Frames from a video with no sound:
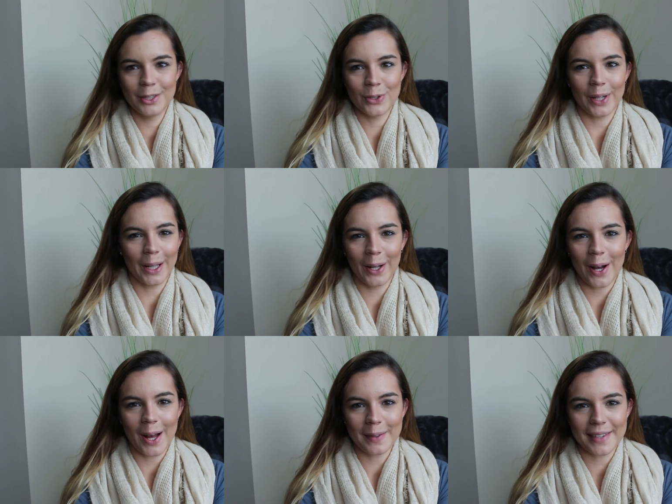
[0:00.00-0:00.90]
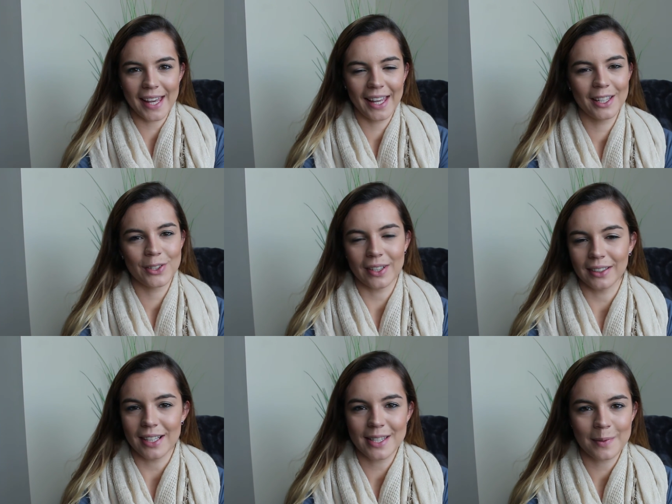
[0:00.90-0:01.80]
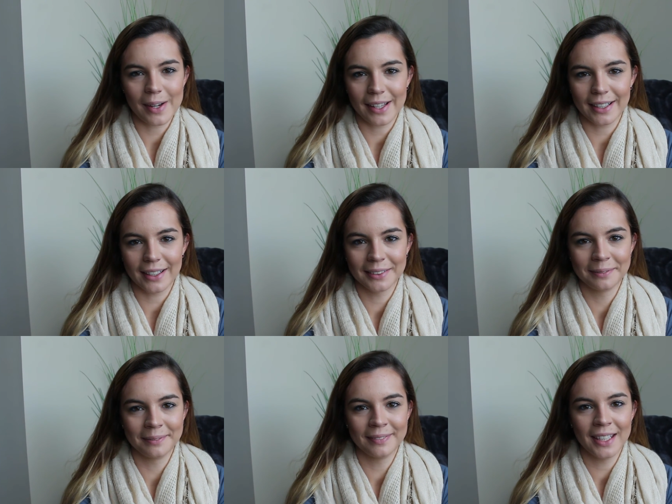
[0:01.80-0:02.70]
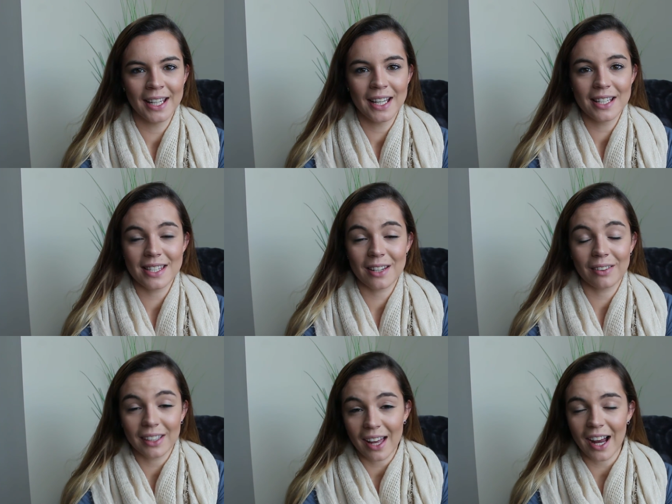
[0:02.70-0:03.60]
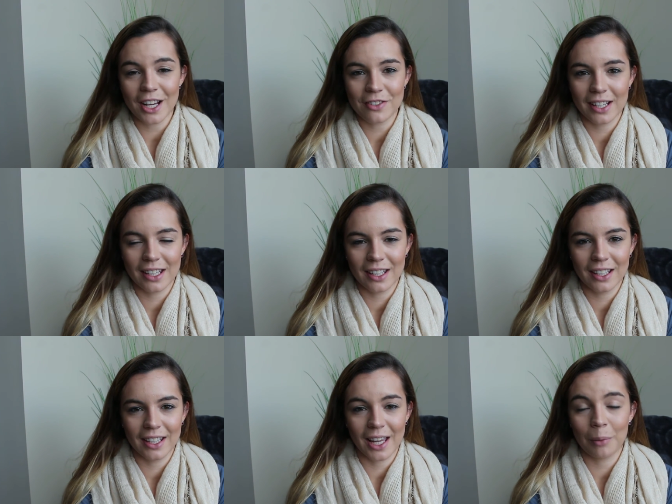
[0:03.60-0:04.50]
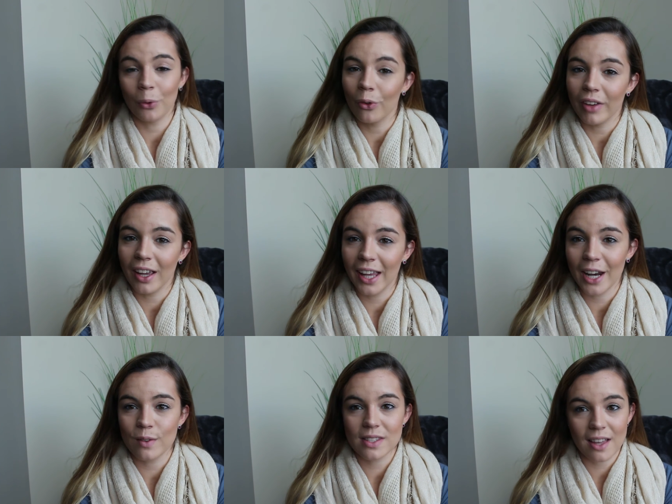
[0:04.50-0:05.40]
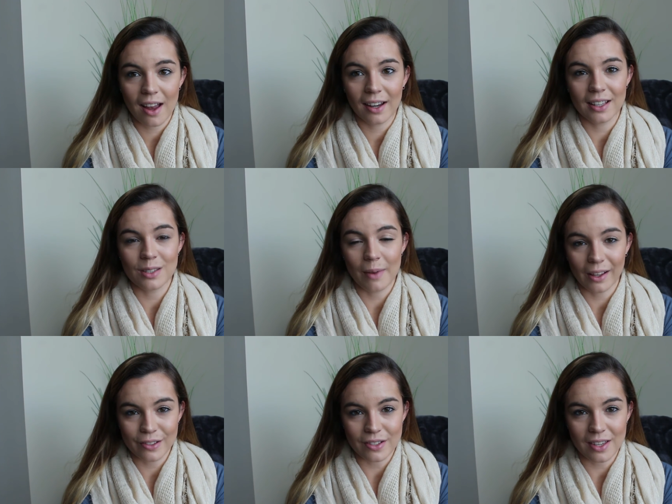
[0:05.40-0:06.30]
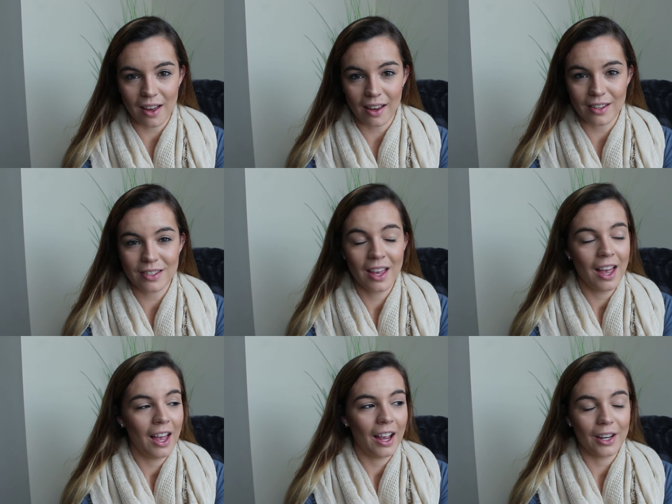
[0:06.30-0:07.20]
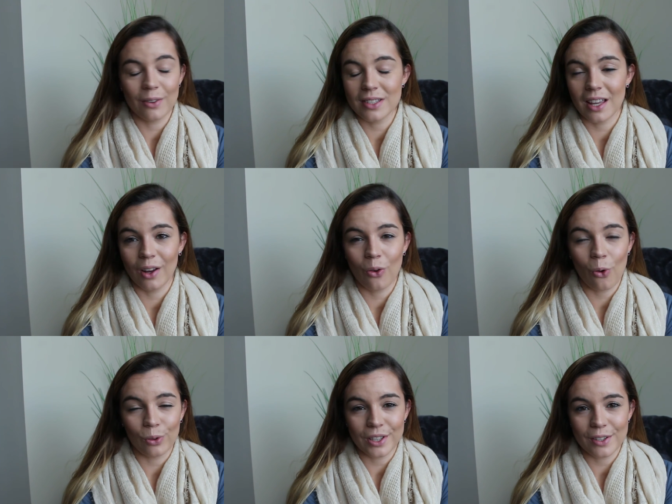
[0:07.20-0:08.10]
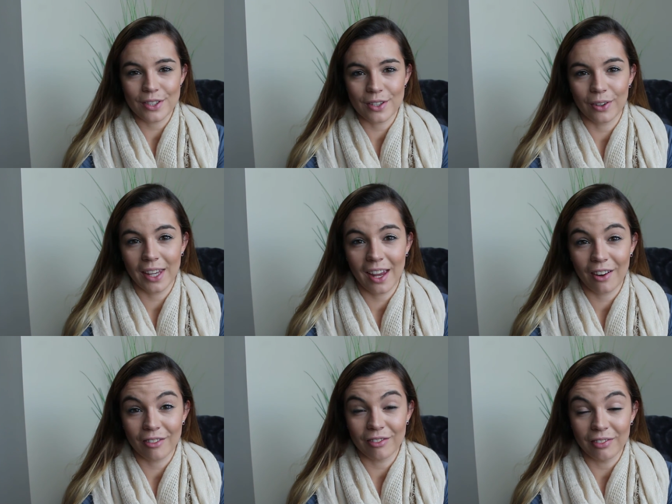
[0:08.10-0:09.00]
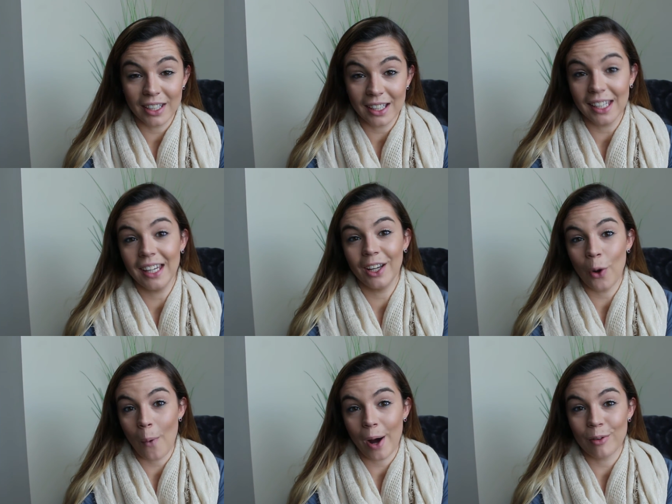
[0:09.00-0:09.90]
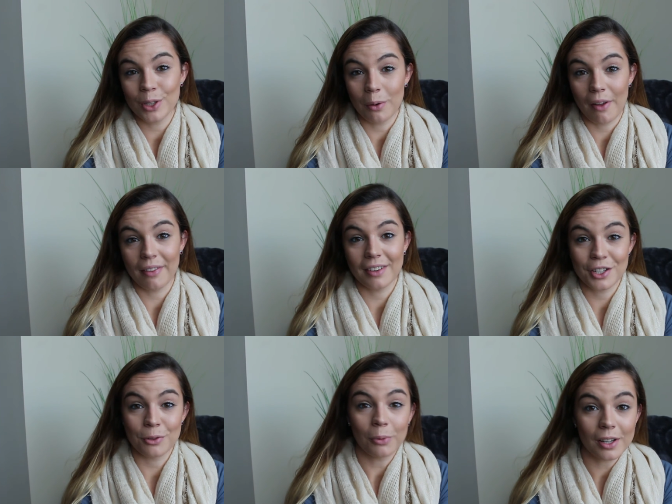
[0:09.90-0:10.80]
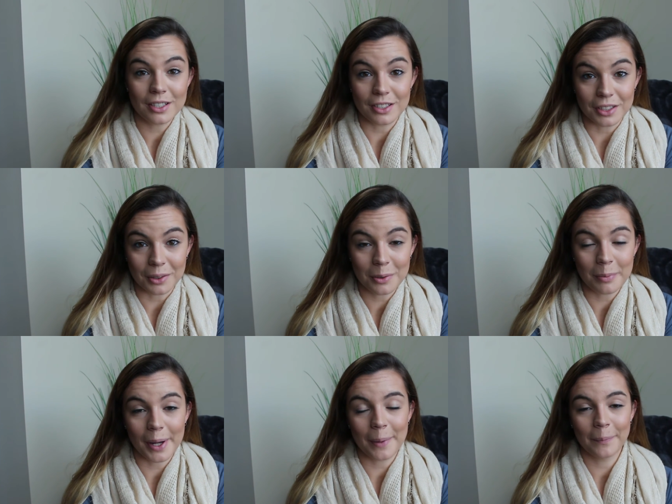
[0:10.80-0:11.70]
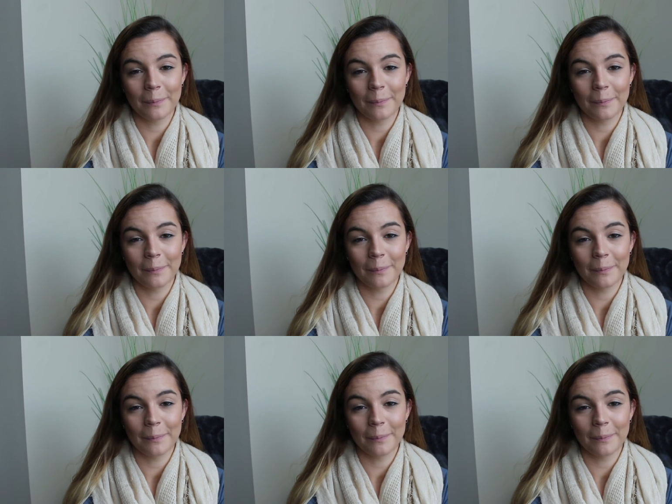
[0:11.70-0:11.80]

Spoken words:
Drink a coffee, drink lots of water, stay really hydrated, get moving, get outside, get some exercise. I know it's getting cold out, so you can't really go out and do all the things you want to do, but